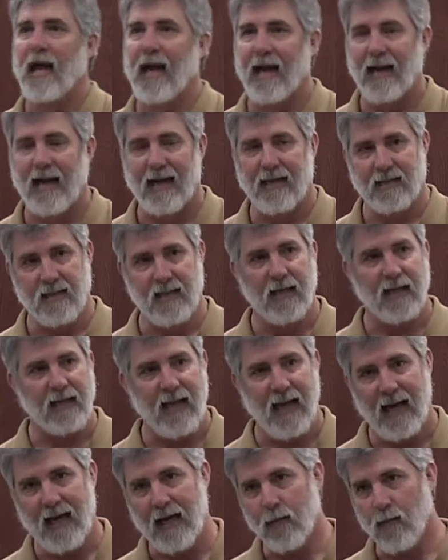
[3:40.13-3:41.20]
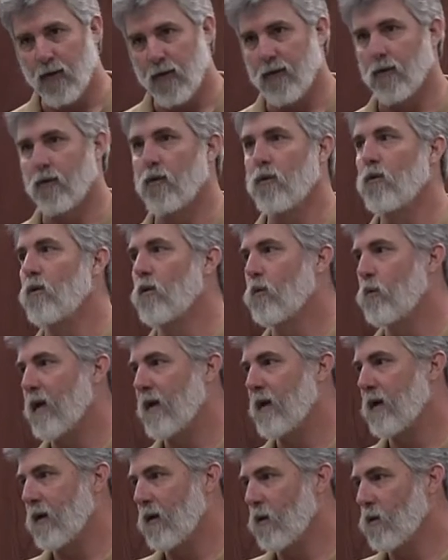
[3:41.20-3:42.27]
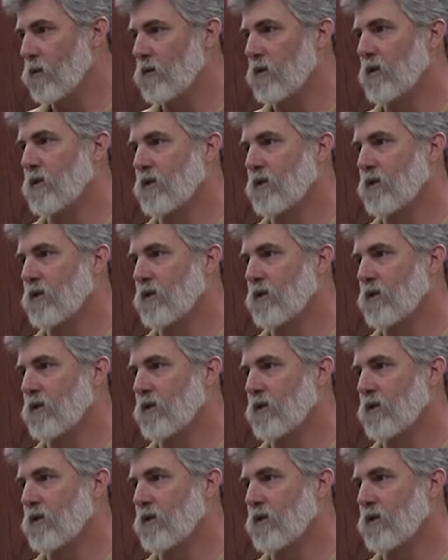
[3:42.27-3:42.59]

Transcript: And as it came through the windows